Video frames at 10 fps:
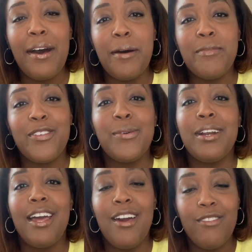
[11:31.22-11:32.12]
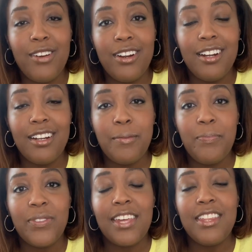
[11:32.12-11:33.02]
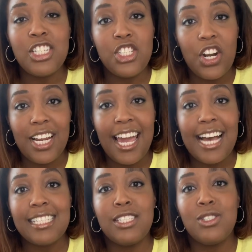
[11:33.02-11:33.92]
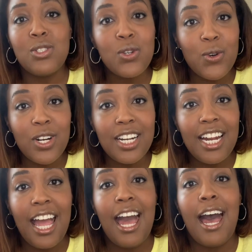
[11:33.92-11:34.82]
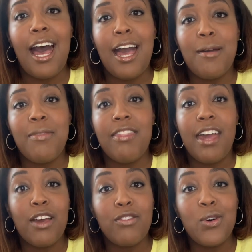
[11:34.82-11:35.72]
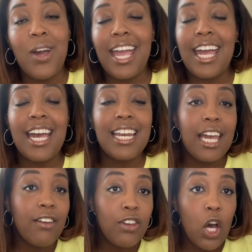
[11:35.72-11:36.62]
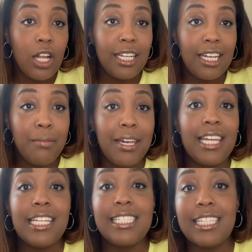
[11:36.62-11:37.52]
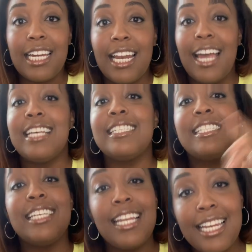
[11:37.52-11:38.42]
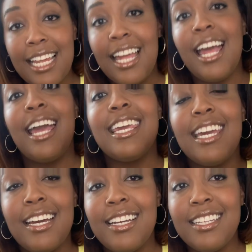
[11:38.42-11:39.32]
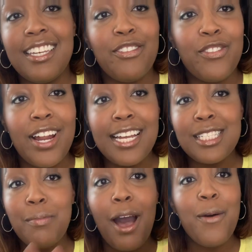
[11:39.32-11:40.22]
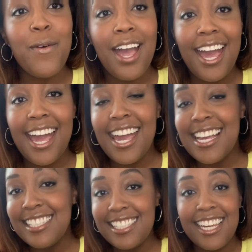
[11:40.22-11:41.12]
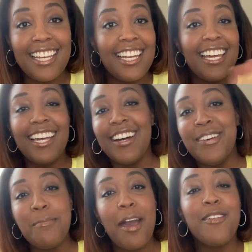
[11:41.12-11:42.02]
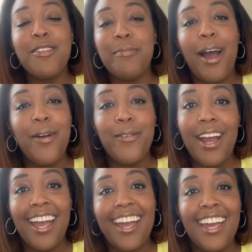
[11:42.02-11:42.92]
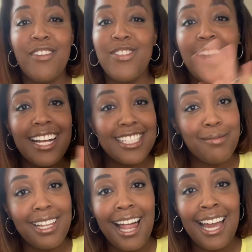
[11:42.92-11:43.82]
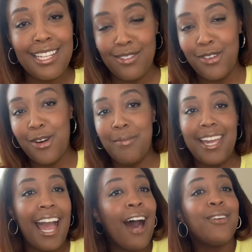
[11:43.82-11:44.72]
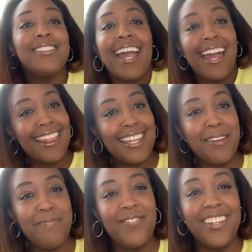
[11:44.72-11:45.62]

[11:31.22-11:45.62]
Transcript: um, for whatever this journey has in store. I am thankful. And if y'all need me, listen, send your your friends my way, send whomever my way. If you got some clients for me, I'll take them.